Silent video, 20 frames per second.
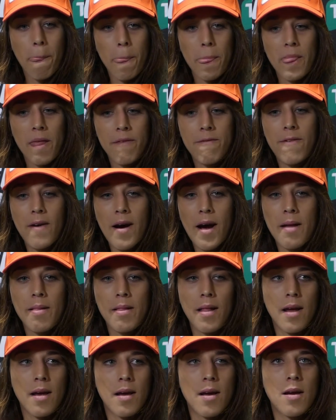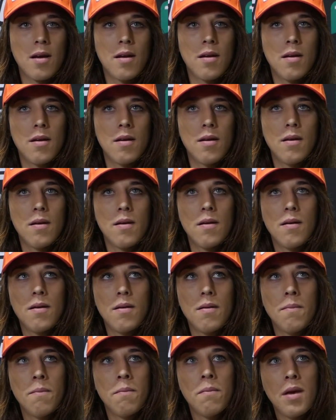define, like,
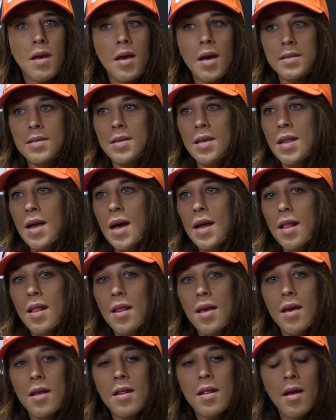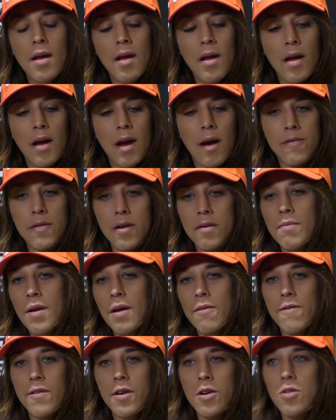me as an athlete after
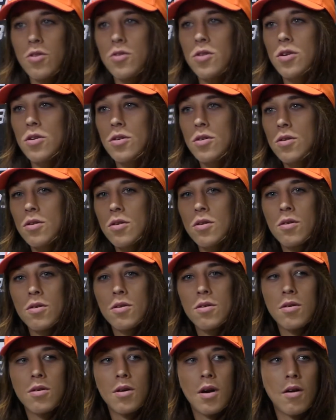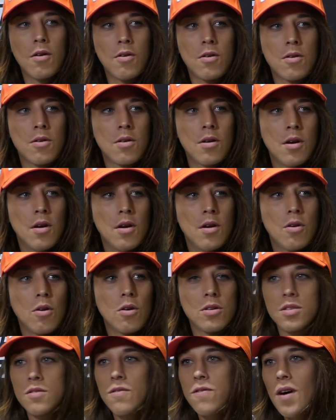my victory or
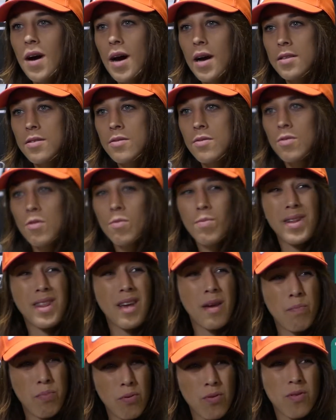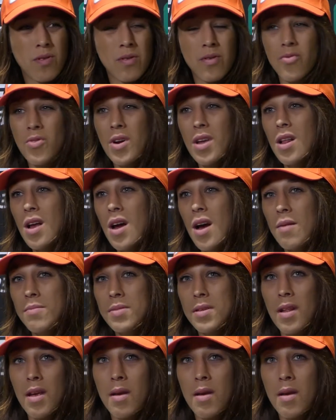lost fights, you know, but I put on great camps.